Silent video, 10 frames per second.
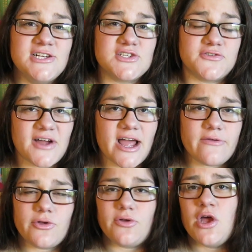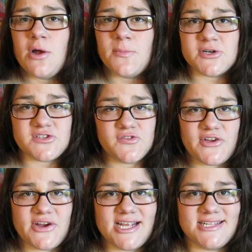survival,
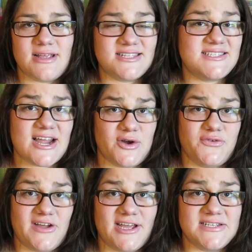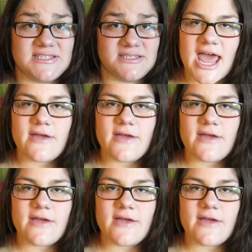perseverance, and sacrifice.